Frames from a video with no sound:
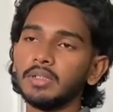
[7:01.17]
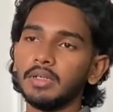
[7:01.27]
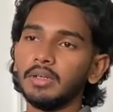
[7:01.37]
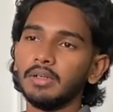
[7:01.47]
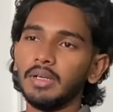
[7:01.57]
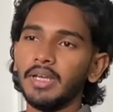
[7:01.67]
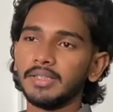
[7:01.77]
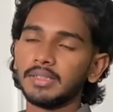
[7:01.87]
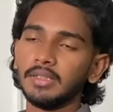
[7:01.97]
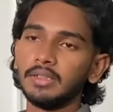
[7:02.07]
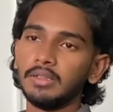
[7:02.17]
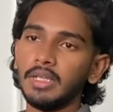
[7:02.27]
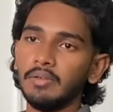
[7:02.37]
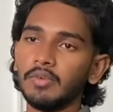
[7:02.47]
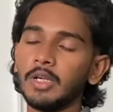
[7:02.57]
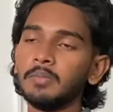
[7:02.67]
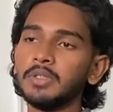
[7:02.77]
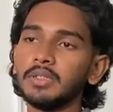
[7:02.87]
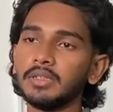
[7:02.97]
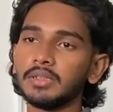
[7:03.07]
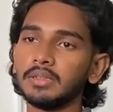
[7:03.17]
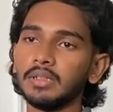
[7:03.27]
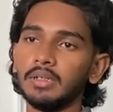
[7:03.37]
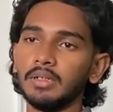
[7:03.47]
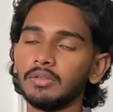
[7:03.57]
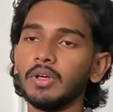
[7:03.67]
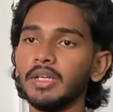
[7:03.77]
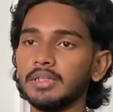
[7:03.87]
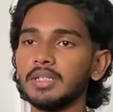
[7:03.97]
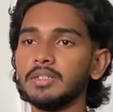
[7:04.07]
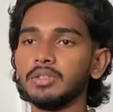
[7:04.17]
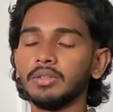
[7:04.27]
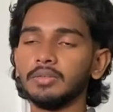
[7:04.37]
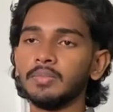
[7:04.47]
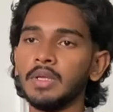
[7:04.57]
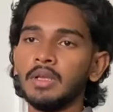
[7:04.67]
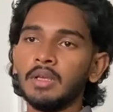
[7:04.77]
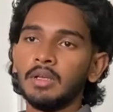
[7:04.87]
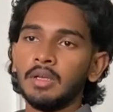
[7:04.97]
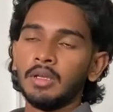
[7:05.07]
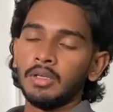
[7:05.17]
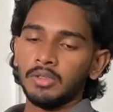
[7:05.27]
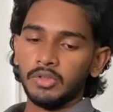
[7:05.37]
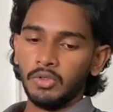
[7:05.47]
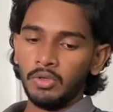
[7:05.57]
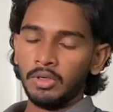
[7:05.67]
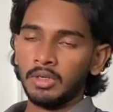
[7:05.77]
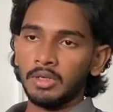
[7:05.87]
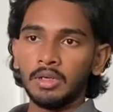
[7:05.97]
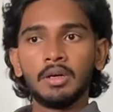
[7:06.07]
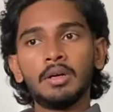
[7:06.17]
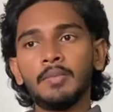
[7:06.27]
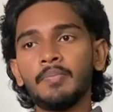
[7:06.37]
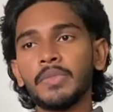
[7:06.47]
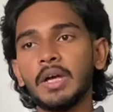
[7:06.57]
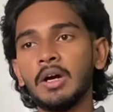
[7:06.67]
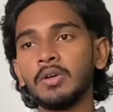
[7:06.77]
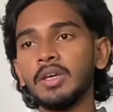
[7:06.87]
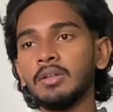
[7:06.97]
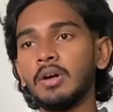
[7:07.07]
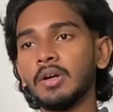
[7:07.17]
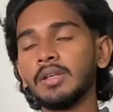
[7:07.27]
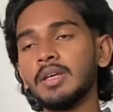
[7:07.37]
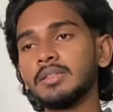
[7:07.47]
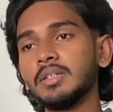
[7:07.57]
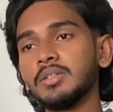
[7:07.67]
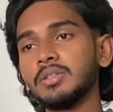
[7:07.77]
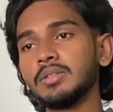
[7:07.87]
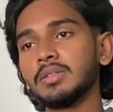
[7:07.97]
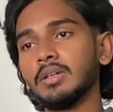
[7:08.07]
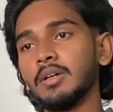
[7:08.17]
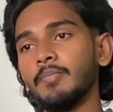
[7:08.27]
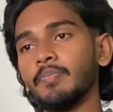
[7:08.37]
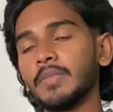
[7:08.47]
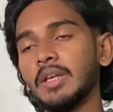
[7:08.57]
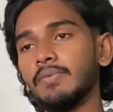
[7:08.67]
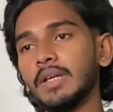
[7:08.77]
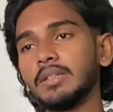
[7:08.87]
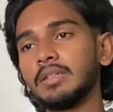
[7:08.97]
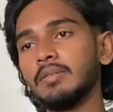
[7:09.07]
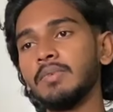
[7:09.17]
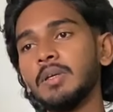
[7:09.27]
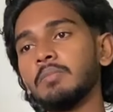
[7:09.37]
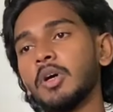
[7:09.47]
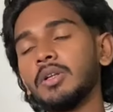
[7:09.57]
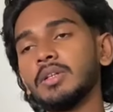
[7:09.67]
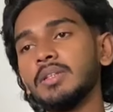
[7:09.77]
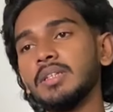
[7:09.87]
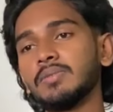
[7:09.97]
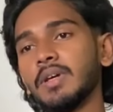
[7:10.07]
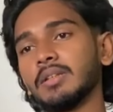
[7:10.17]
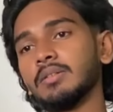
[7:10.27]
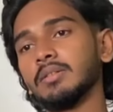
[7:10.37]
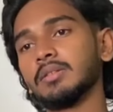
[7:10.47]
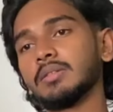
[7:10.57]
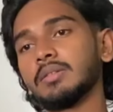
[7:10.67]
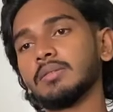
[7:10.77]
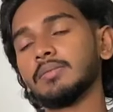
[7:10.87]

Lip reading: the external environment is quite essential. So, how can organizations effectively monitor these factors?